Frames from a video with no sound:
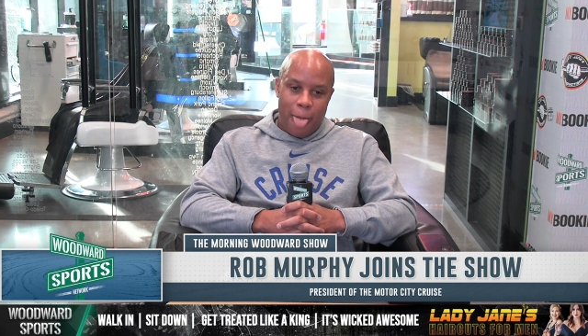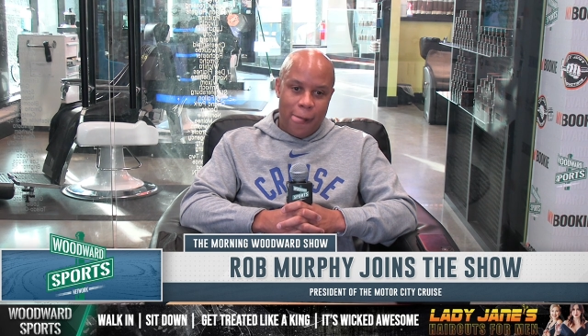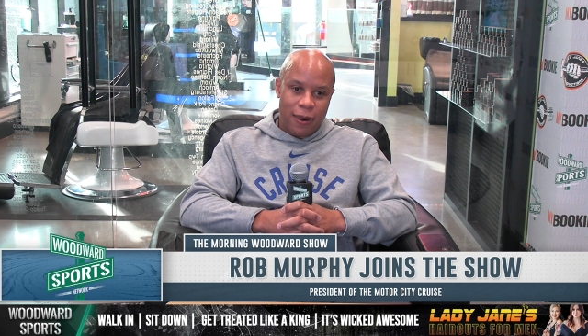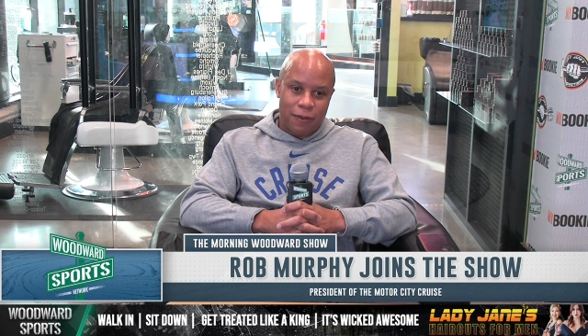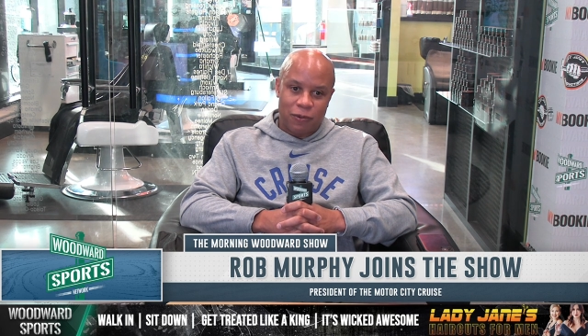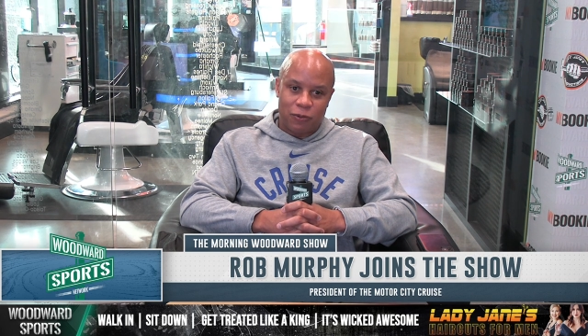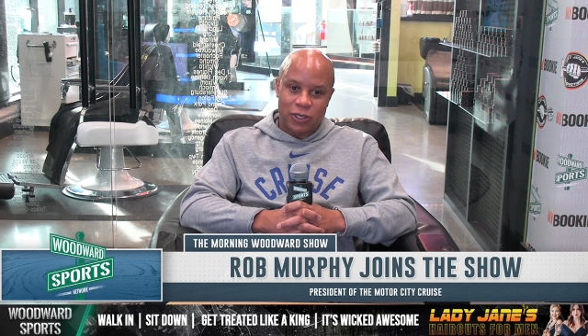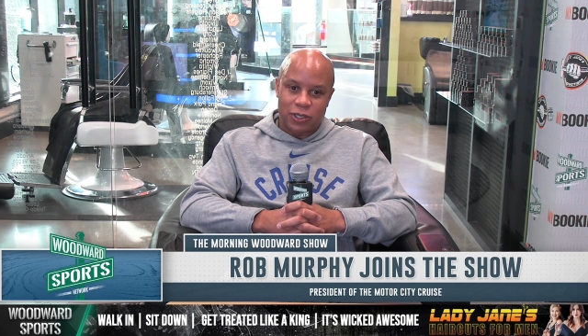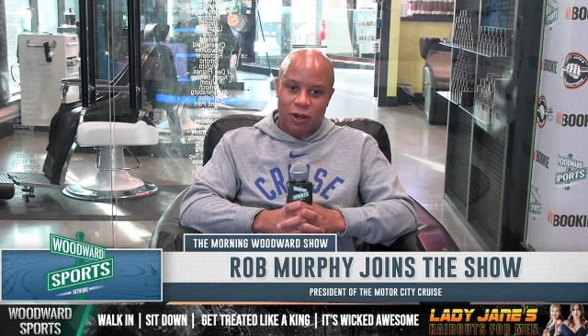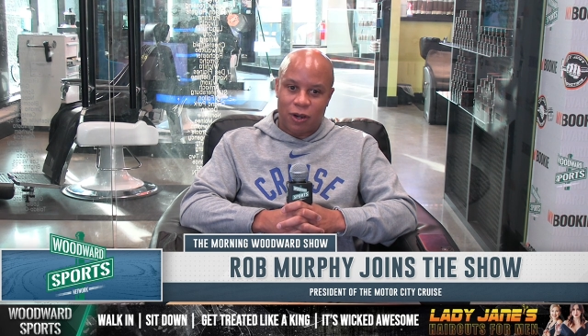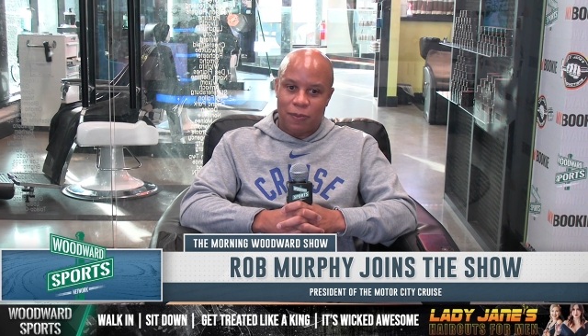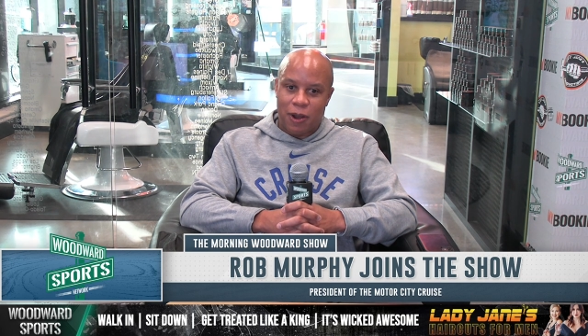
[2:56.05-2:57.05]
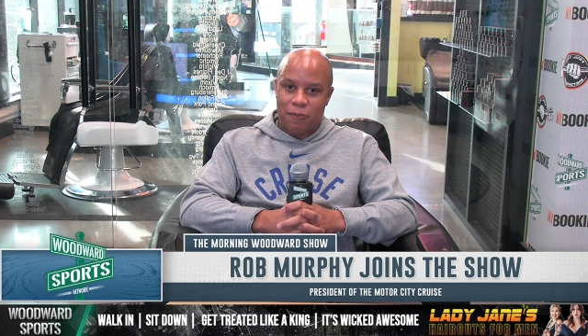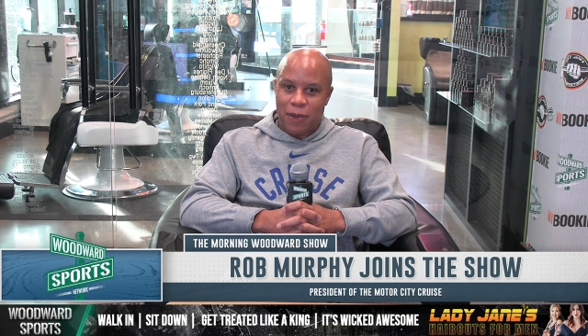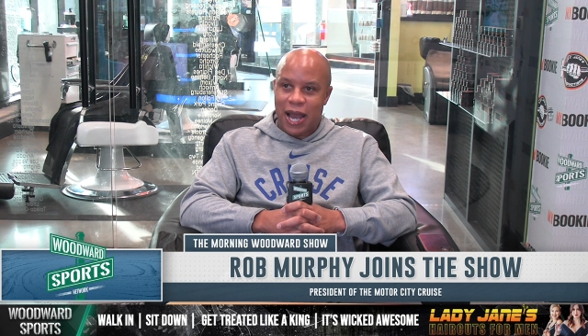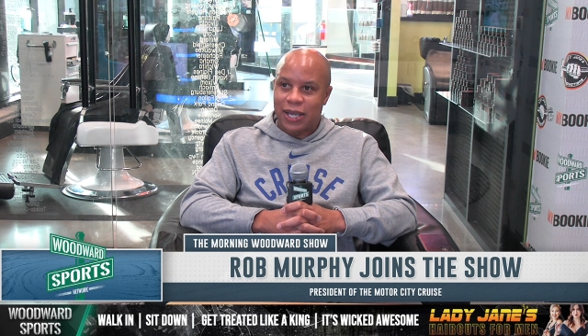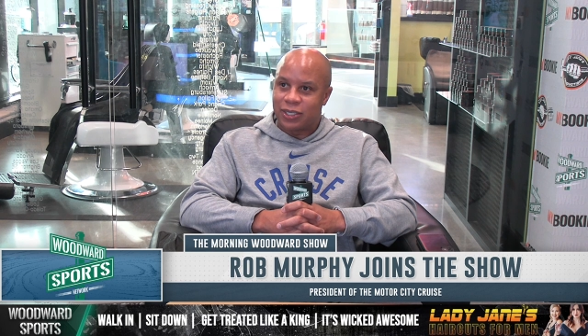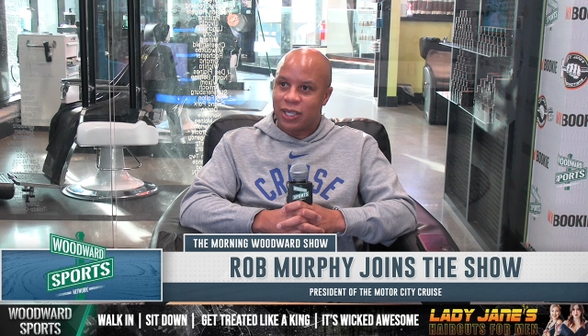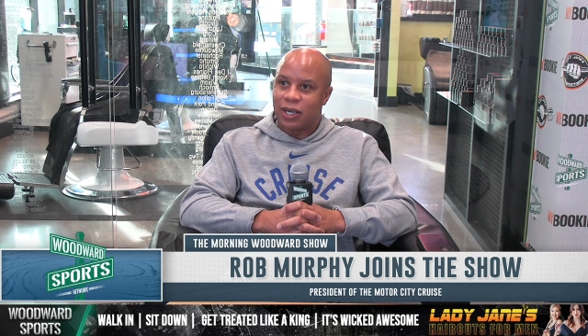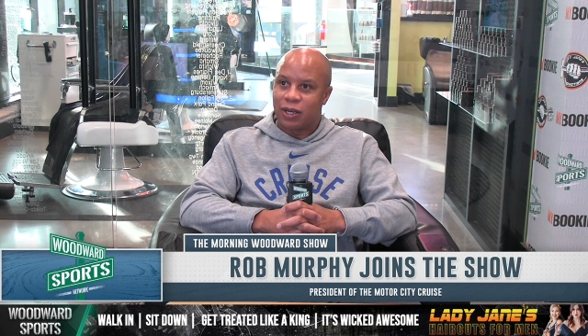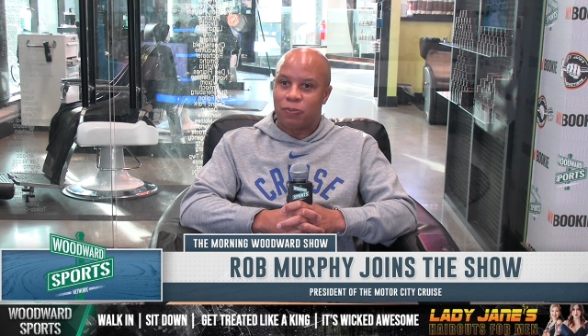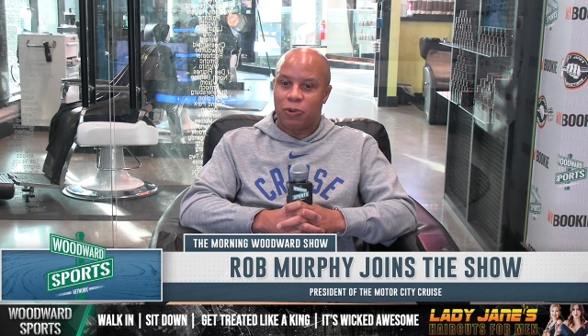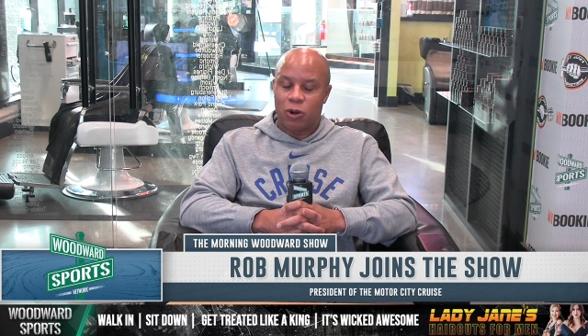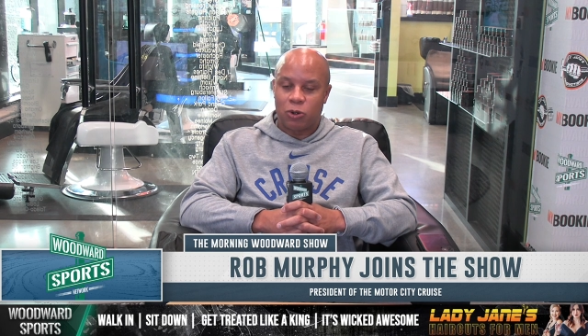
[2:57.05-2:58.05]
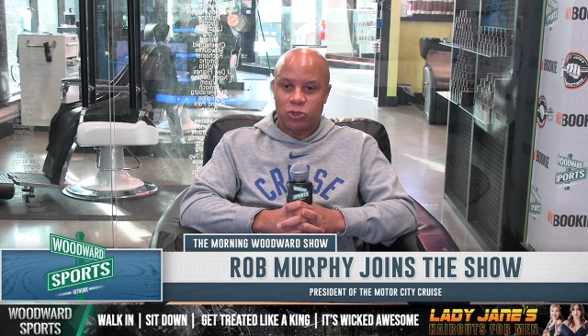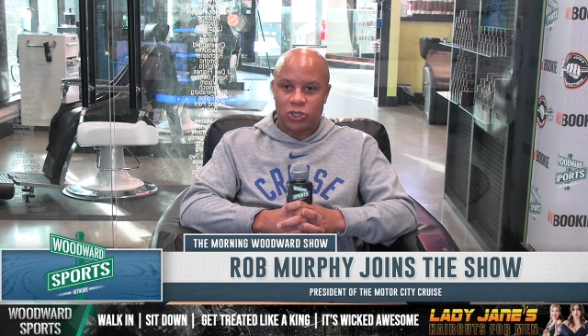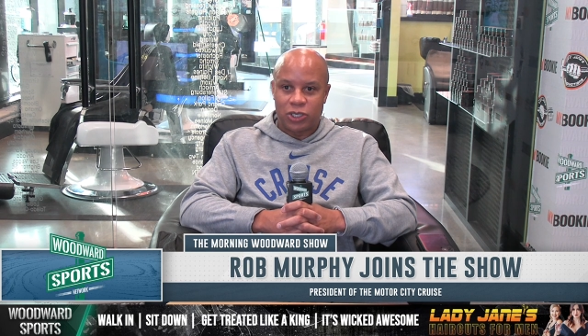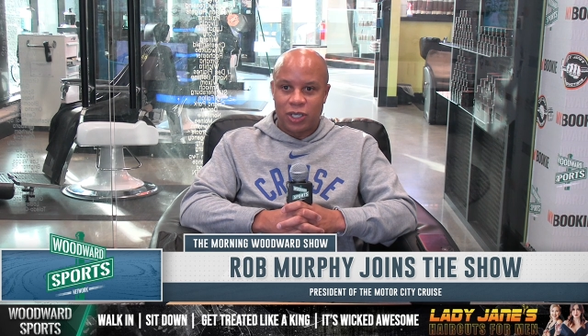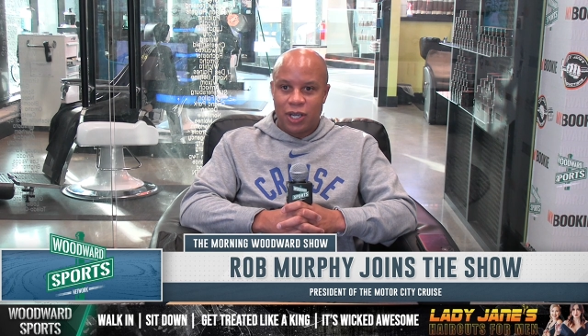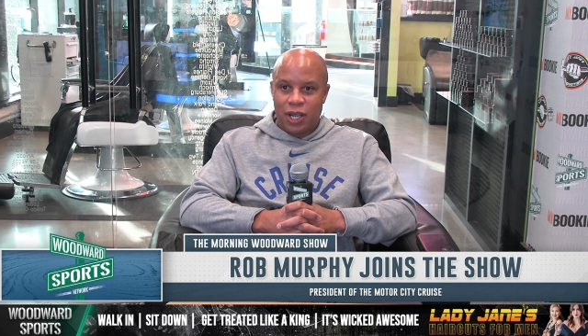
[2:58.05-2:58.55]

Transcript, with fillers: but we talk about mindset and approach.